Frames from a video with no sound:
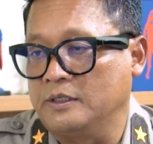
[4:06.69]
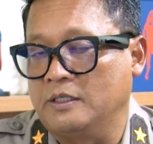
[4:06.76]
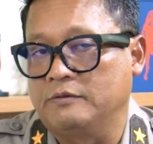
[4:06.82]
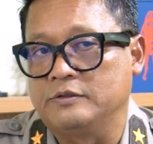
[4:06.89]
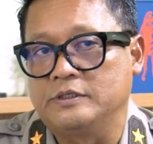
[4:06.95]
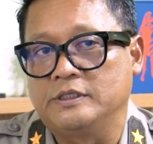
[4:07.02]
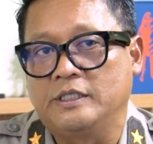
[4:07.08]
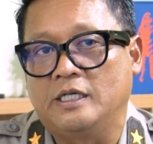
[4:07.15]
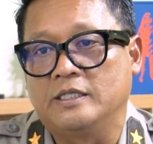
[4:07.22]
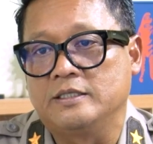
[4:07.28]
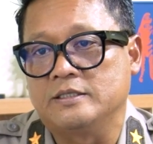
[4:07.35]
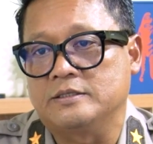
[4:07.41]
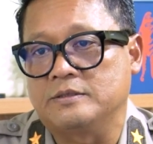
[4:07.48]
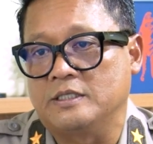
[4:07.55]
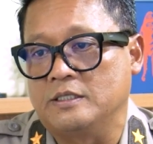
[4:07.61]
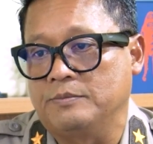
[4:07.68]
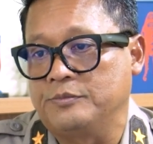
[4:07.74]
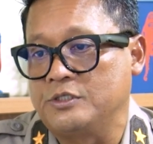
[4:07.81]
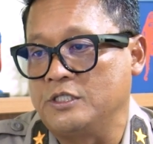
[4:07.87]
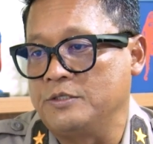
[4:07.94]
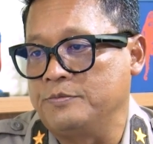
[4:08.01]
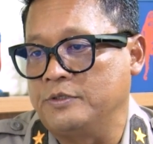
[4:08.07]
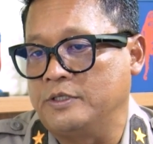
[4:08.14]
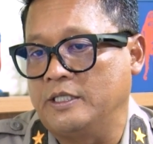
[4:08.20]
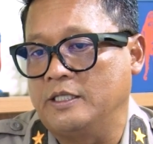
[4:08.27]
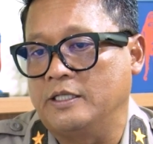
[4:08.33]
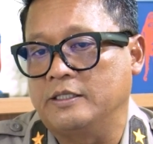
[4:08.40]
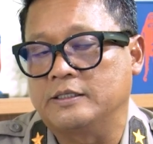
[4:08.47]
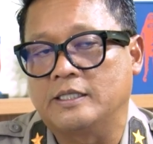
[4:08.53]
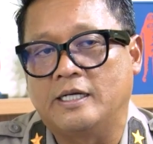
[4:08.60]
I was the youngest peacekeeper at
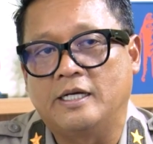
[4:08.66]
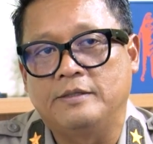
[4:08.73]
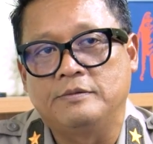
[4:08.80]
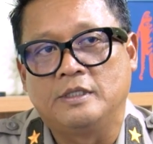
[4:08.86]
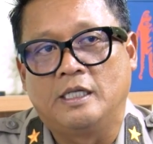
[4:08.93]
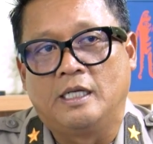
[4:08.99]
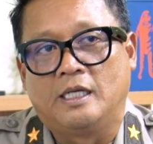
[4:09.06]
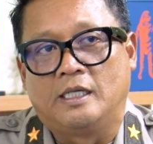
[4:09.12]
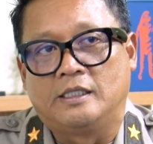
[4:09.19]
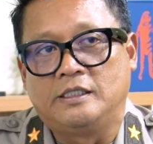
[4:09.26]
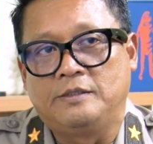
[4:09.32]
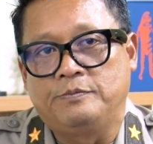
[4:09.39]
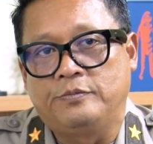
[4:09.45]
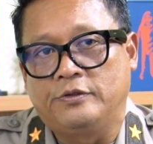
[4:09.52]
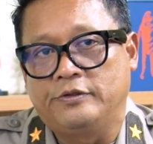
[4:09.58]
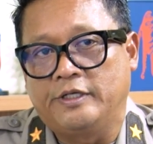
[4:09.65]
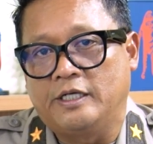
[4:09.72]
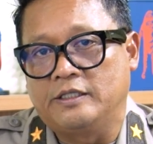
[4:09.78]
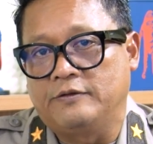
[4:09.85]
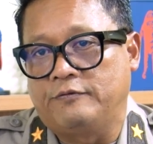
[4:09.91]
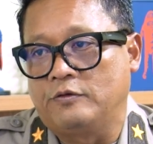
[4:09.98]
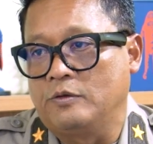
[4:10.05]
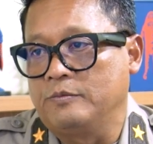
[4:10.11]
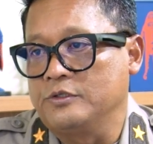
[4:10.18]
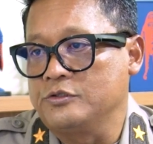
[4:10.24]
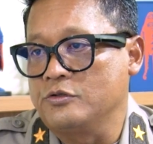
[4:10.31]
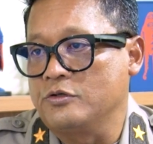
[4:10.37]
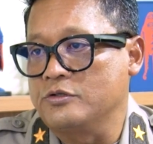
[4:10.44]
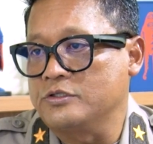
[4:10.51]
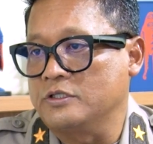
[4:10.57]
that time, mm-hmm, deployed at the former
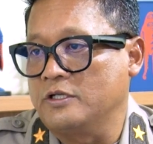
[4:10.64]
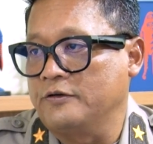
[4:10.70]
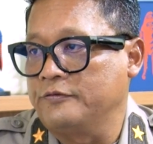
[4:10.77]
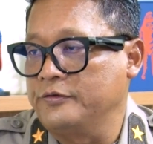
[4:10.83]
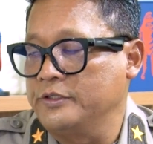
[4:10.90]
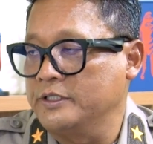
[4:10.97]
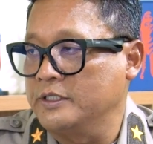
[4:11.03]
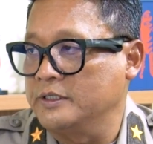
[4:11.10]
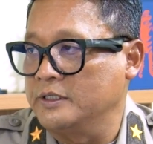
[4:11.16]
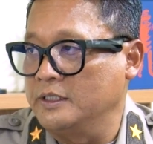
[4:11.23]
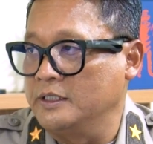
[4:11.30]
Yugoslavia.